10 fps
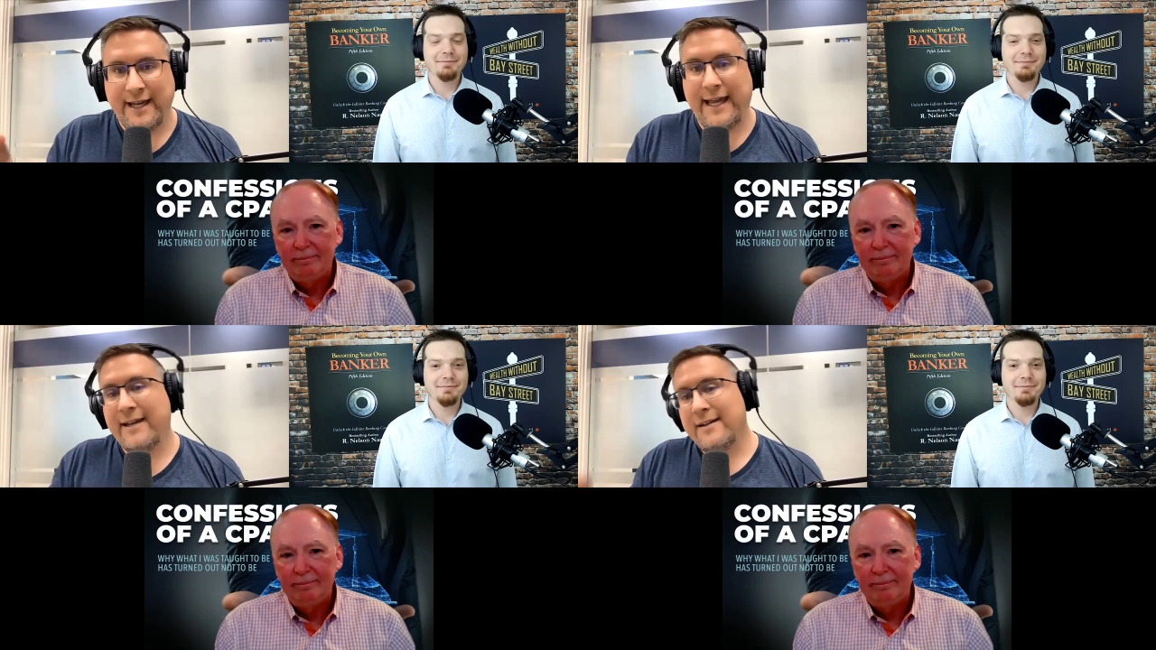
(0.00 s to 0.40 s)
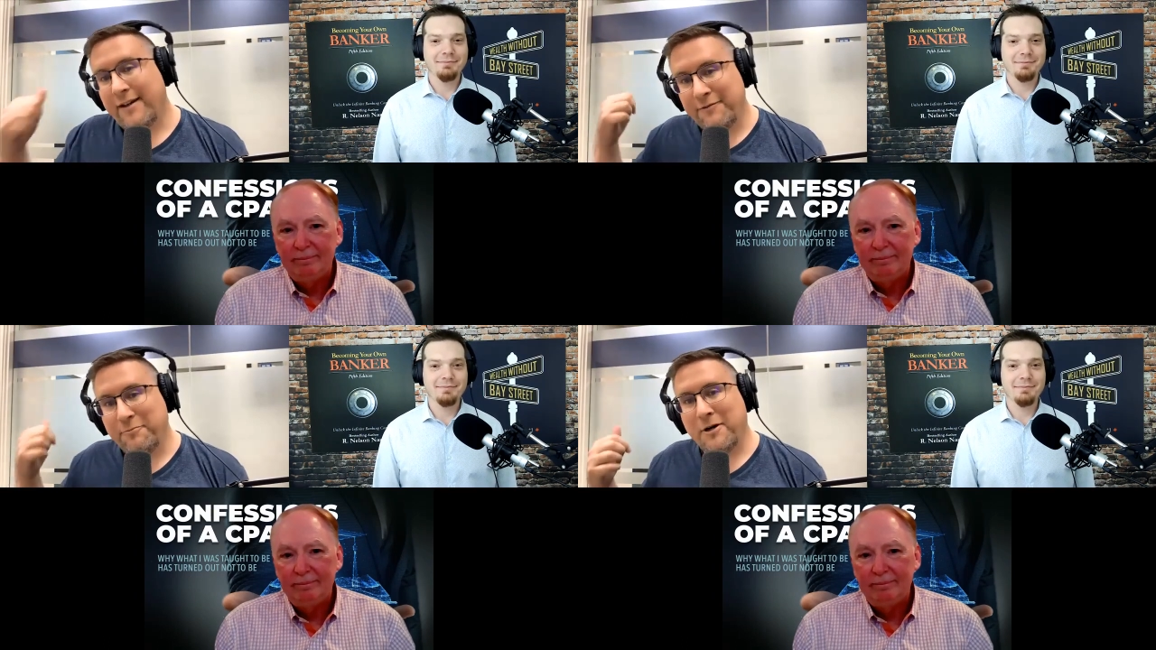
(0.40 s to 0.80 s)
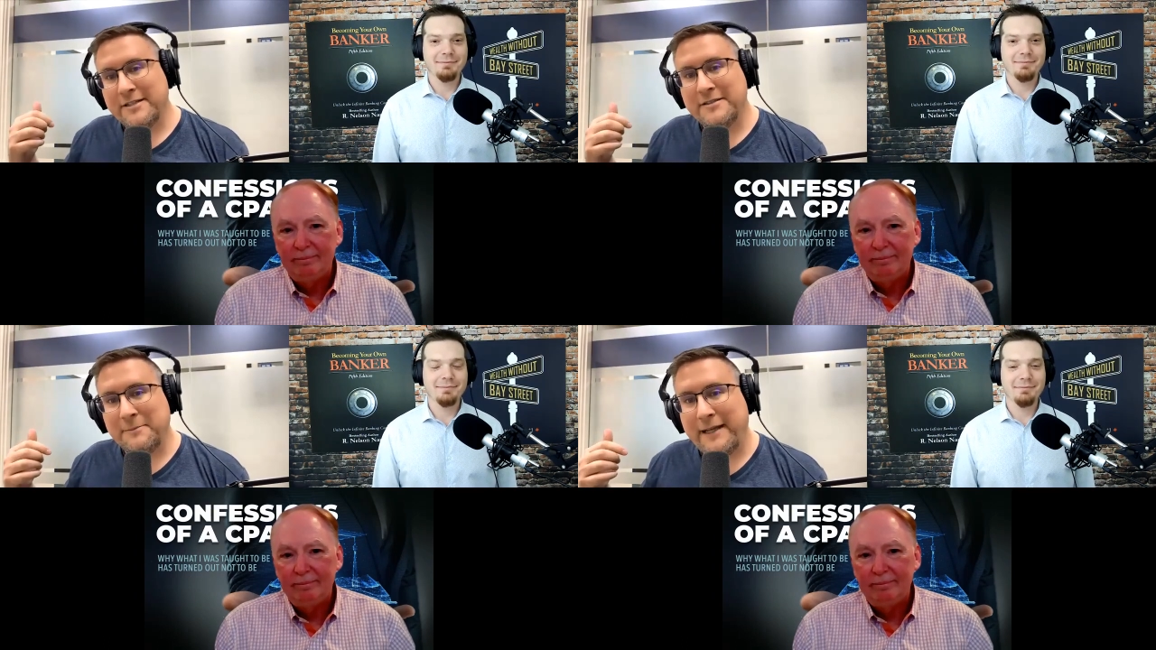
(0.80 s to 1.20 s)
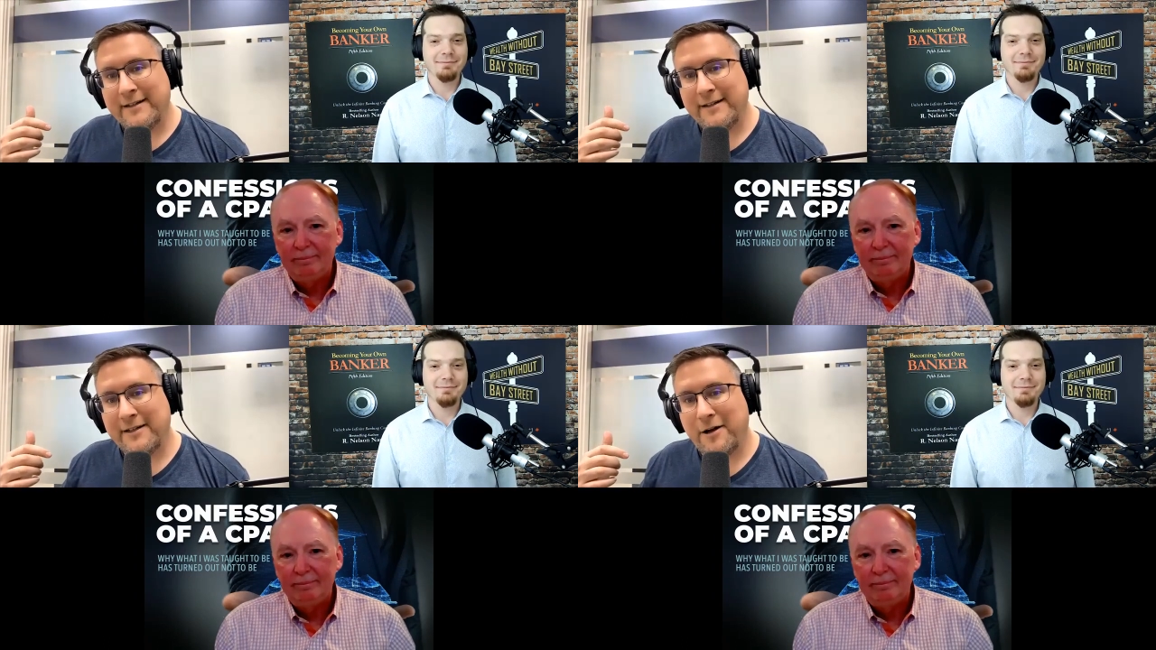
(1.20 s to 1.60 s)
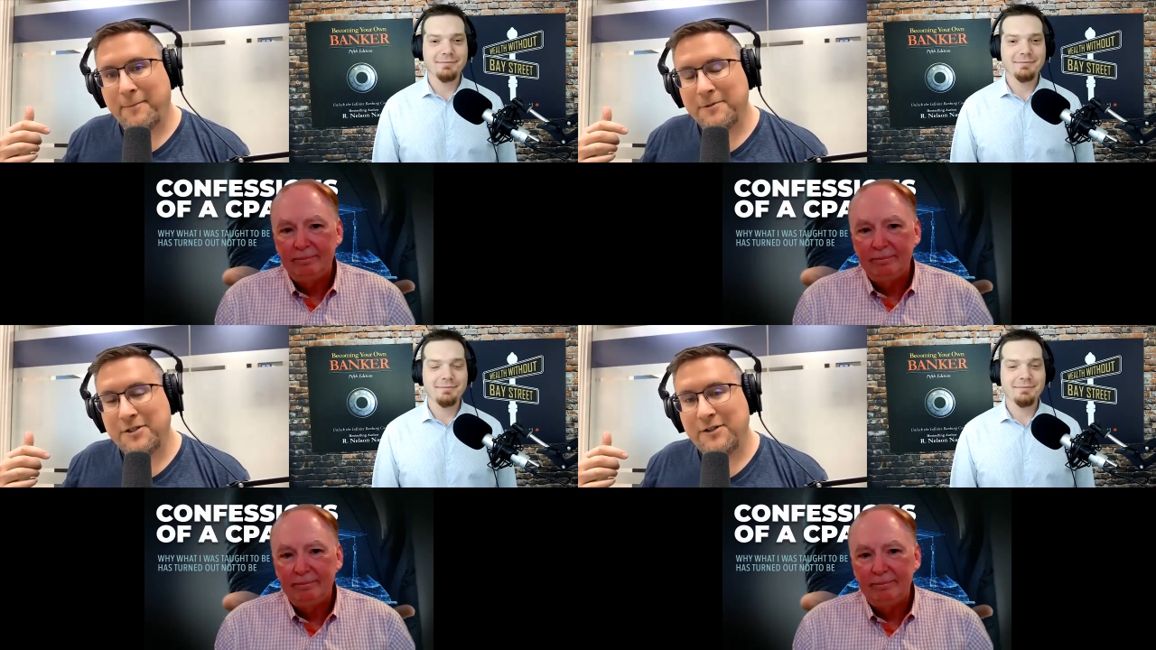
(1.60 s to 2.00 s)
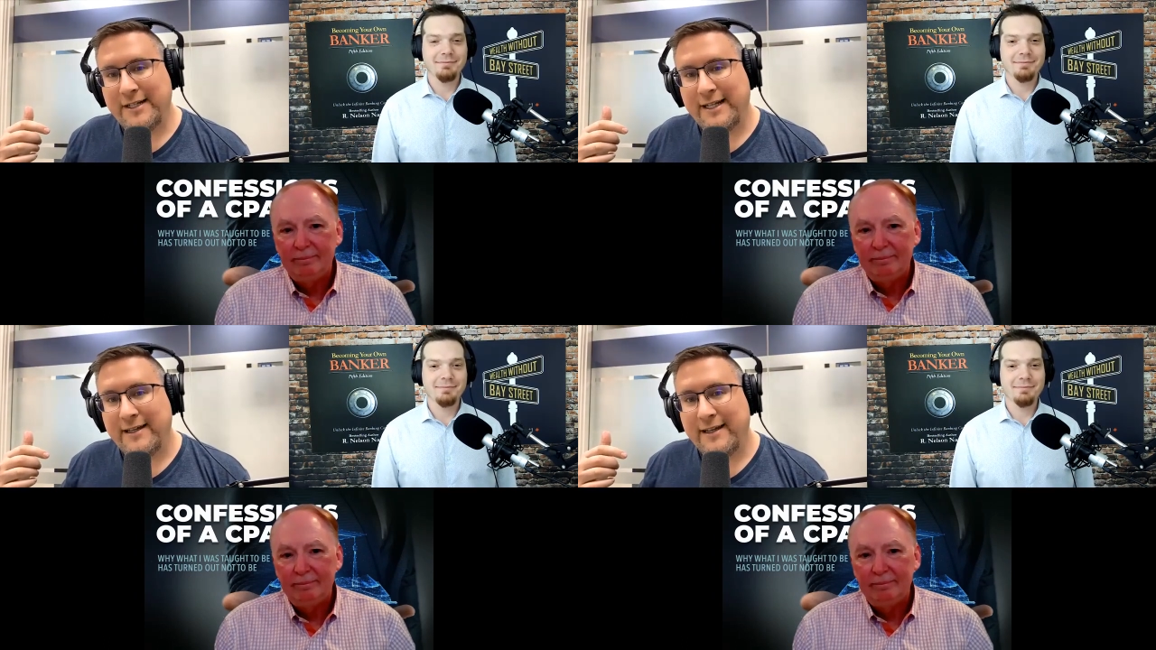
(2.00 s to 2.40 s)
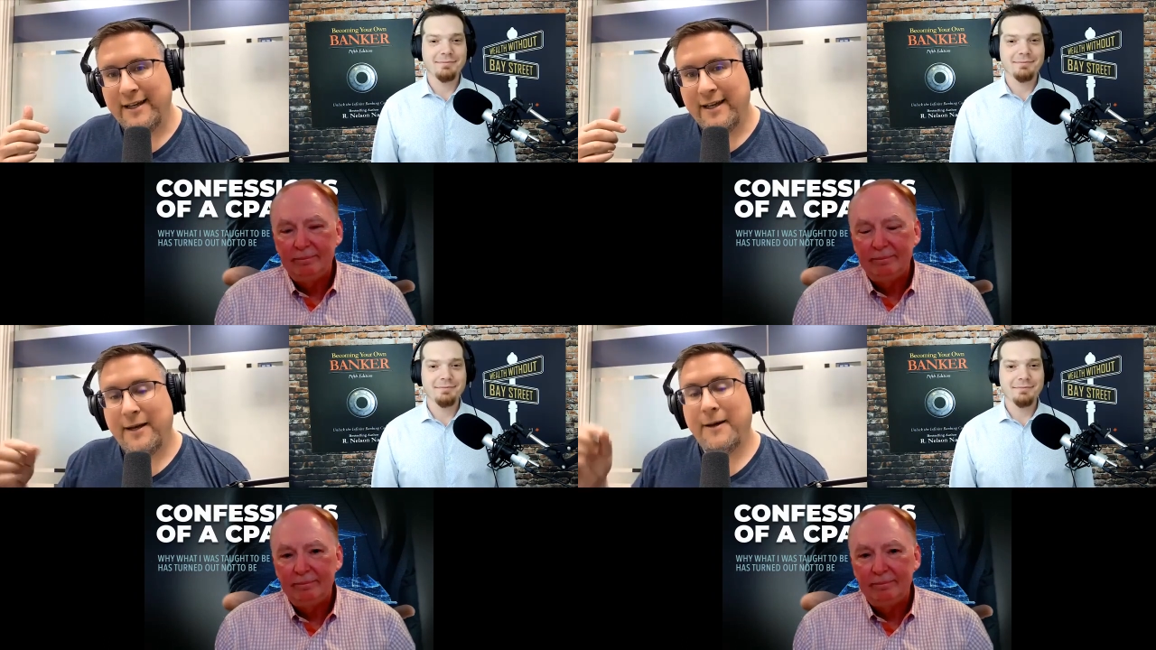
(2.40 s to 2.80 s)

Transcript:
Speaker 1: And I've participated in an opportunity